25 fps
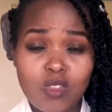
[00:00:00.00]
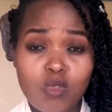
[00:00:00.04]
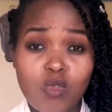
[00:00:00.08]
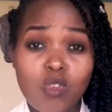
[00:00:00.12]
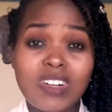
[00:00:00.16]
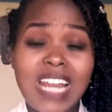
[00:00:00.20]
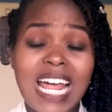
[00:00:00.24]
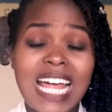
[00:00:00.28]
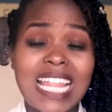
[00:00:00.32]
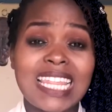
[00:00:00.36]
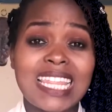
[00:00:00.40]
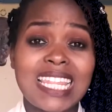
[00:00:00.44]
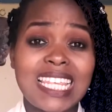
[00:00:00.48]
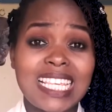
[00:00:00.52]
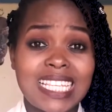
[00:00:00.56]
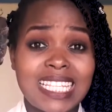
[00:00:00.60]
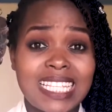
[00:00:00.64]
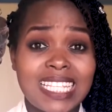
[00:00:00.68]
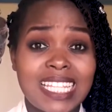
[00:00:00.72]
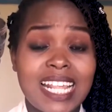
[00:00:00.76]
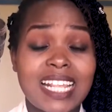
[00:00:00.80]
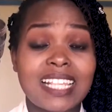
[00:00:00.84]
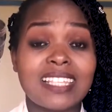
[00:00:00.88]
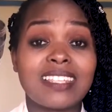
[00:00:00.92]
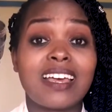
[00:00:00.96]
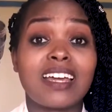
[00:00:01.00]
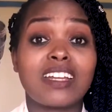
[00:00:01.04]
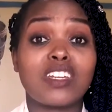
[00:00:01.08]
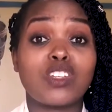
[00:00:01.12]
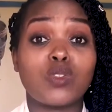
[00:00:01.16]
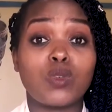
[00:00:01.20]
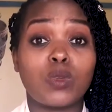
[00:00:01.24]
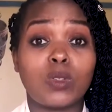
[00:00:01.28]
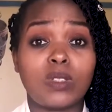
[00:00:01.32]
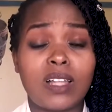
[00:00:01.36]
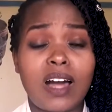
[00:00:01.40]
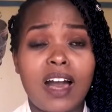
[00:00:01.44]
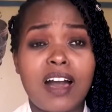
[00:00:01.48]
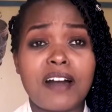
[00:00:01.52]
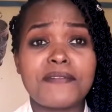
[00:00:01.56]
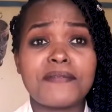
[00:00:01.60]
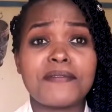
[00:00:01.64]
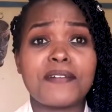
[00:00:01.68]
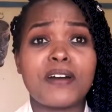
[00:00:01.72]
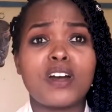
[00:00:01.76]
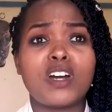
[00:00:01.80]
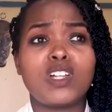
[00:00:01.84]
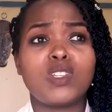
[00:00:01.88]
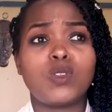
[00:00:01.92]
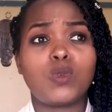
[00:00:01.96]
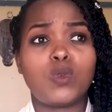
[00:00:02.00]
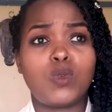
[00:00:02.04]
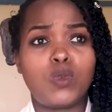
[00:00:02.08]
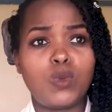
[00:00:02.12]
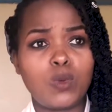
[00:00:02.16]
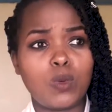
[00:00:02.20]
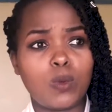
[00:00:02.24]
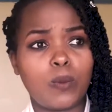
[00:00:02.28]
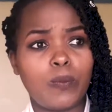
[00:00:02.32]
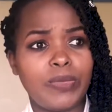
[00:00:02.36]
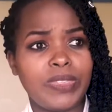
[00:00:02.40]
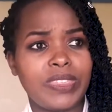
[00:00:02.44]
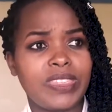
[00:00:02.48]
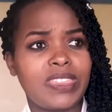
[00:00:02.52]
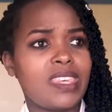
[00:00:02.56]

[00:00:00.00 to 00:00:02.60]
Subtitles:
What are these things that you love to do?